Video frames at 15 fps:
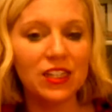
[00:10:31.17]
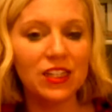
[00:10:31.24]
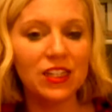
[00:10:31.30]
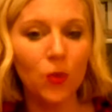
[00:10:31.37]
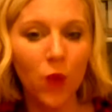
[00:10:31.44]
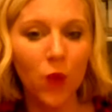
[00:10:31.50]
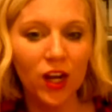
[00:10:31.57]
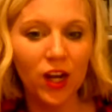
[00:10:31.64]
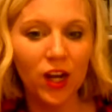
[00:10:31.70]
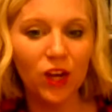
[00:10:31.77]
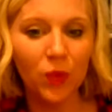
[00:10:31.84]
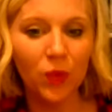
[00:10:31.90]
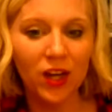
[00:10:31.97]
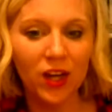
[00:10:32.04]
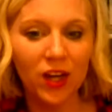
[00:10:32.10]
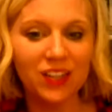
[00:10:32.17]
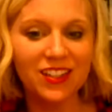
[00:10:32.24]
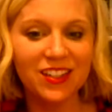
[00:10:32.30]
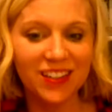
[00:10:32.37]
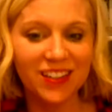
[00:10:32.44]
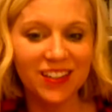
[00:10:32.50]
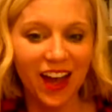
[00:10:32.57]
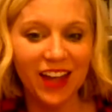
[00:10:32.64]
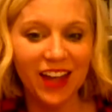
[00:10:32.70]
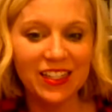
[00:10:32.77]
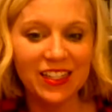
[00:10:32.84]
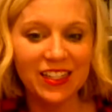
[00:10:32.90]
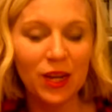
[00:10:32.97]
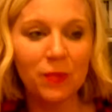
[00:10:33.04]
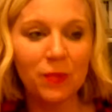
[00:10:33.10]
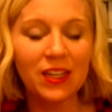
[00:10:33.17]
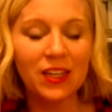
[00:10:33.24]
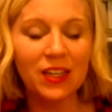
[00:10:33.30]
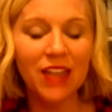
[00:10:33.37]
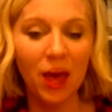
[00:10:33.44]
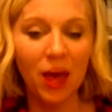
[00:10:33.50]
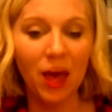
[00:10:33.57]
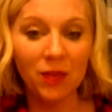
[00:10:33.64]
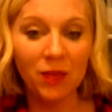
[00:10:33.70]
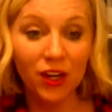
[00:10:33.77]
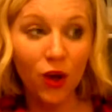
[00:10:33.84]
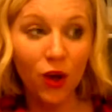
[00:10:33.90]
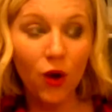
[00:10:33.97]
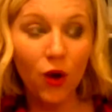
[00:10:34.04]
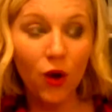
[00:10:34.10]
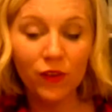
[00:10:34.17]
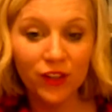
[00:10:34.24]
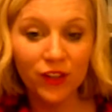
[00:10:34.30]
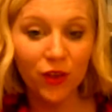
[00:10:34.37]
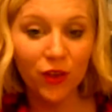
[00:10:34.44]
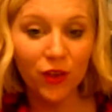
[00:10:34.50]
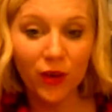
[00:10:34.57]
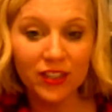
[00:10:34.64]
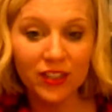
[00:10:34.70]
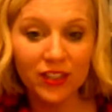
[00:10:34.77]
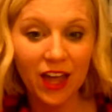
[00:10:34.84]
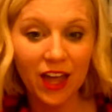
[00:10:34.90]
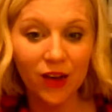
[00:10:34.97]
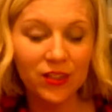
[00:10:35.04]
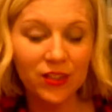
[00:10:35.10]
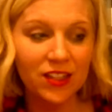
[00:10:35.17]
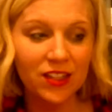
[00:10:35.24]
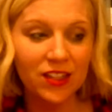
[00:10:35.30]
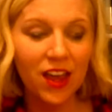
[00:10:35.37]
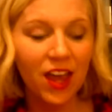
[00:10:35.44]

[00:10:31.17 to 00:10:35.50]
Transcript: it's a one-on-one disguise because I'm going to go over to Laura's house,